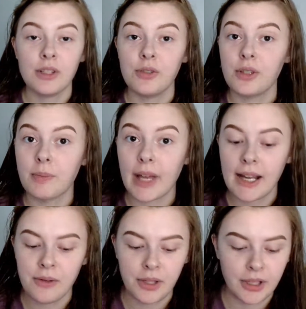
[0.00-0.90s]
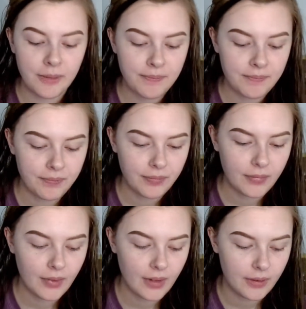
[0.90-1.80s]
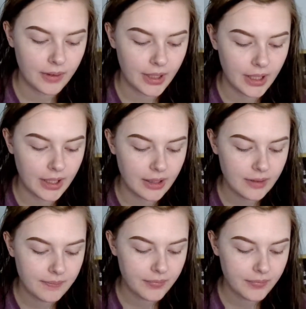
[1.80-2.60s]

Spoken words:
Some powder filling in.